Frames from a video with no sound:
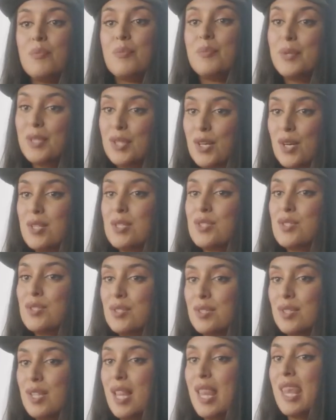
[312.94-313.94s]
because
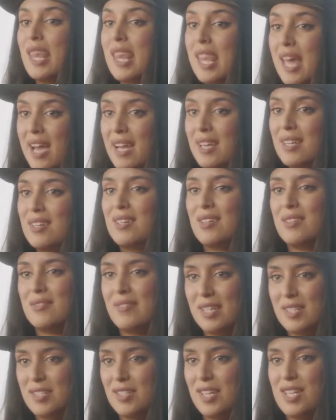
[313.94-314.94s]
lack of
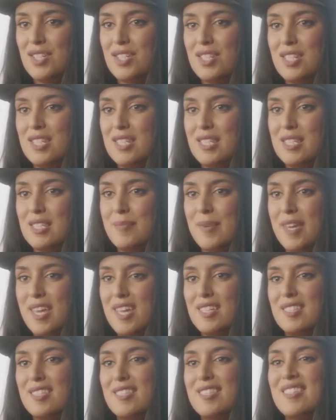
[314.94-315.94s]
education in the
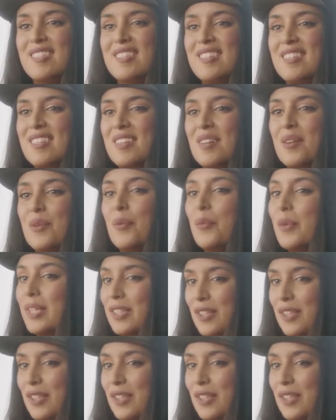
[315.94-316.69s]
space, we